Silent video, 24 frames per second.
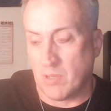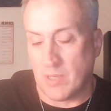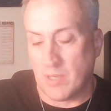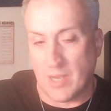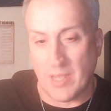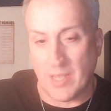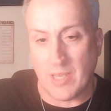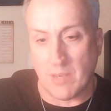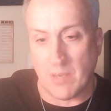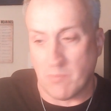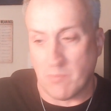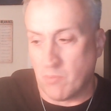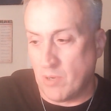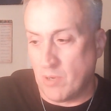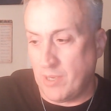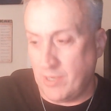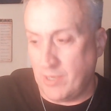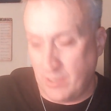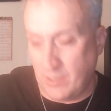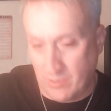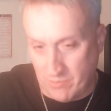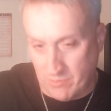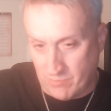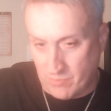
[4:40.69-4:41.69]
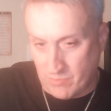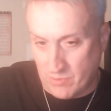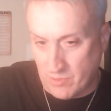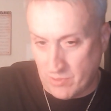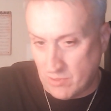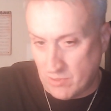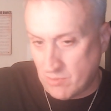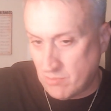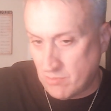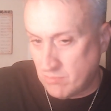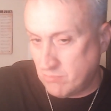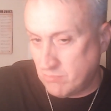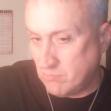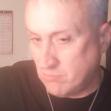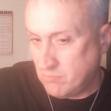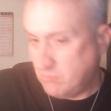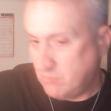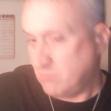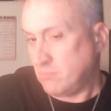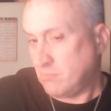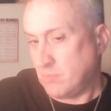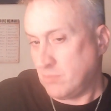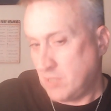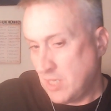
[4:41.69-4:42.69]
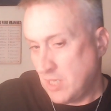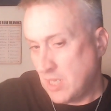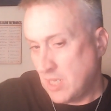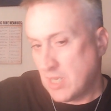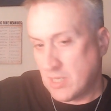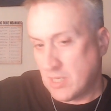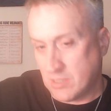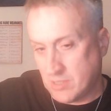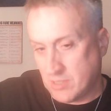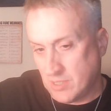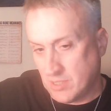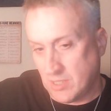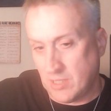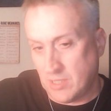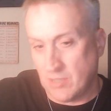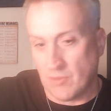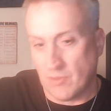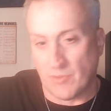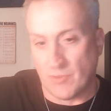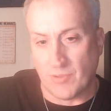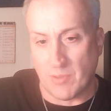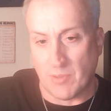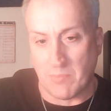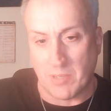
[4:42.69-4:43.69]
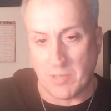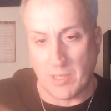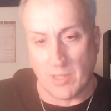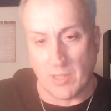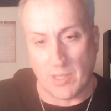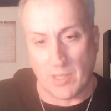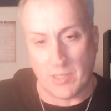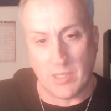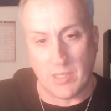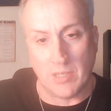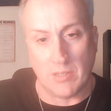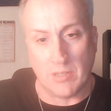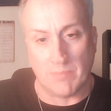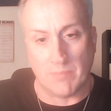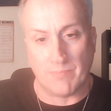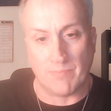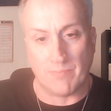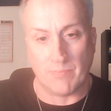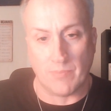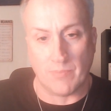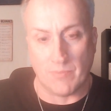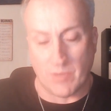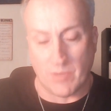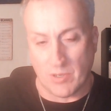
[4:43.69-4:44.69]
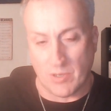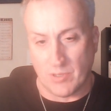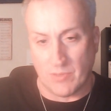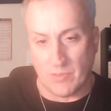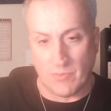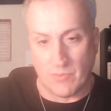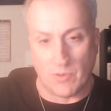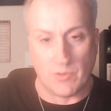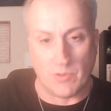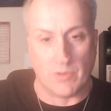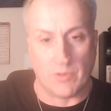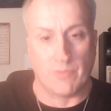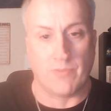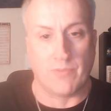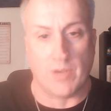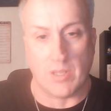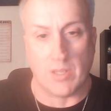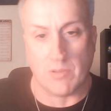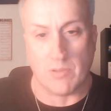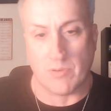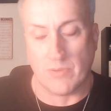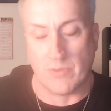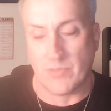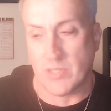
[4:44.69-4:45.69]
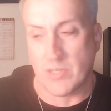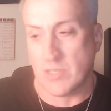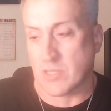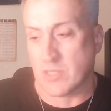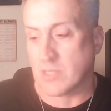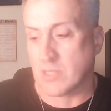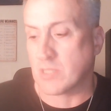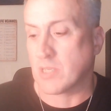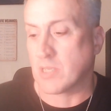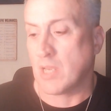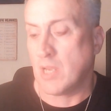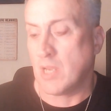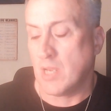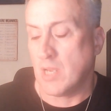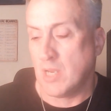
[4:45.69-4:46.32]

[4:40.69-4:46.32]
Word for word: And I kept waiting for, you know, God to heal somebody like him, very devoted follower of Jesus.